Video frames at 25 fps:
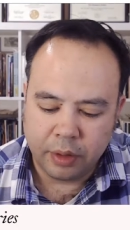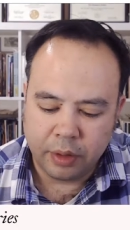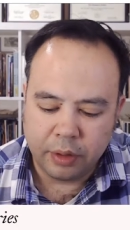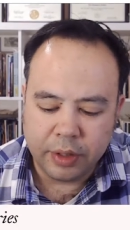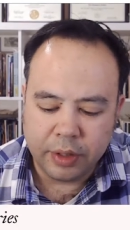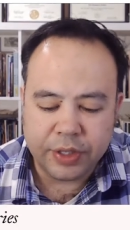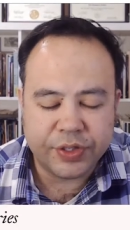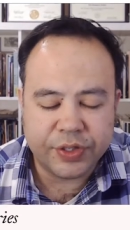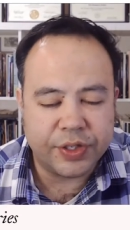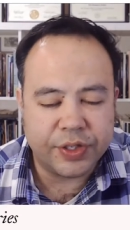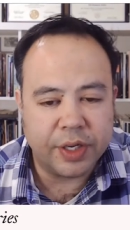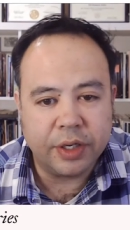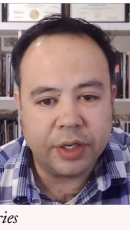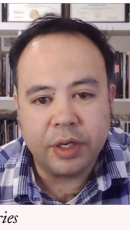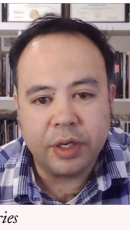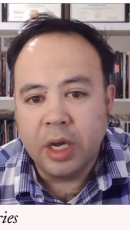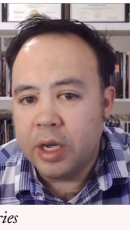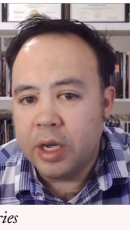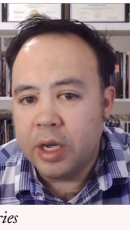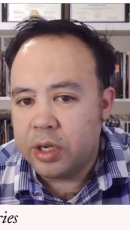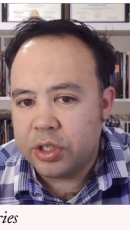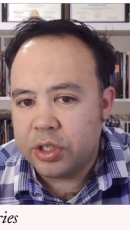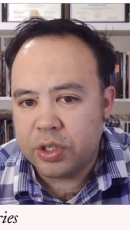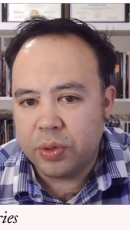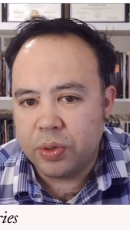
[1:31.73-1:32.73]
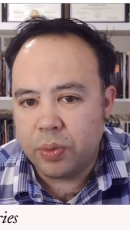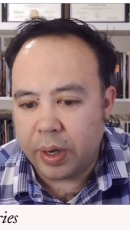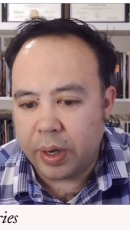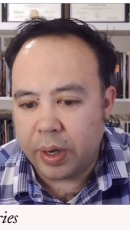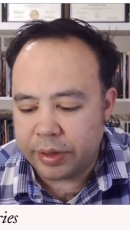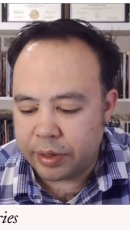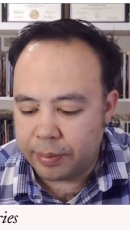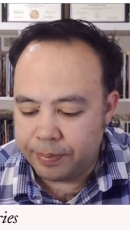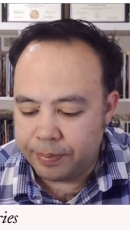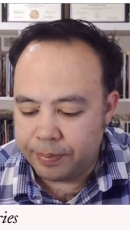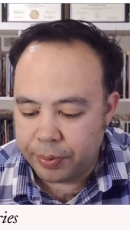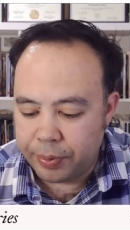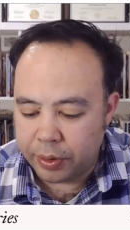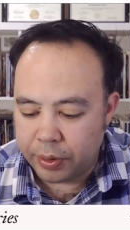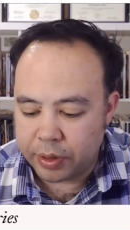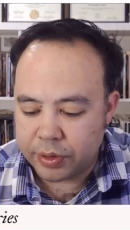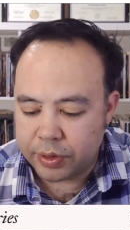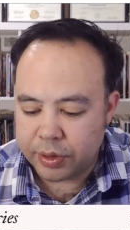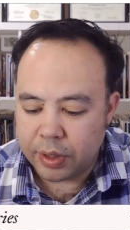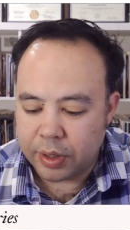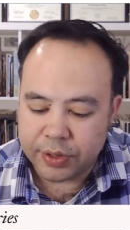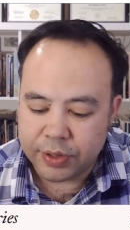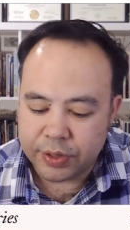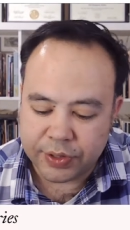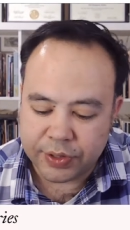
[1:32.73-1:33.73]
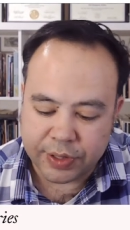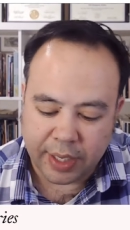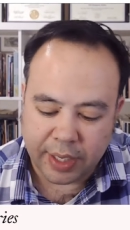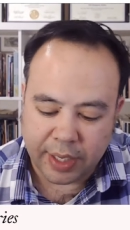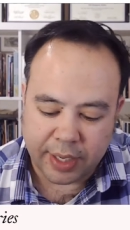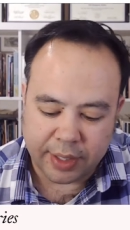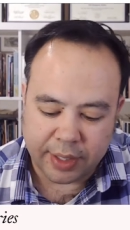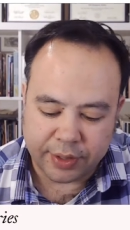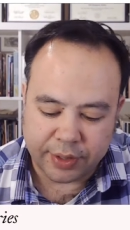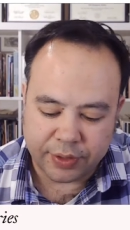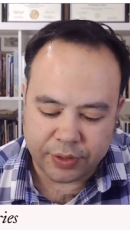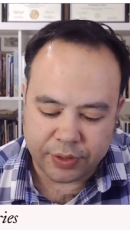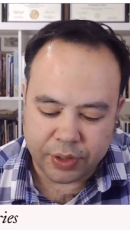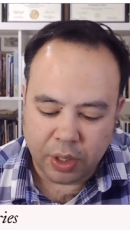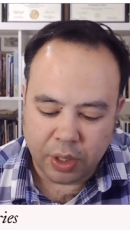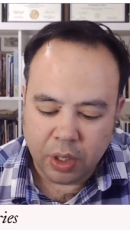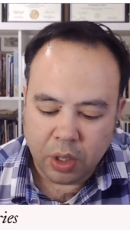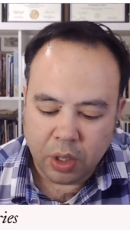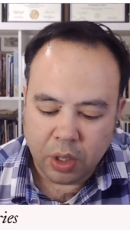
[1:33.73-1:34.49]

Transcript: Listen to what the book says.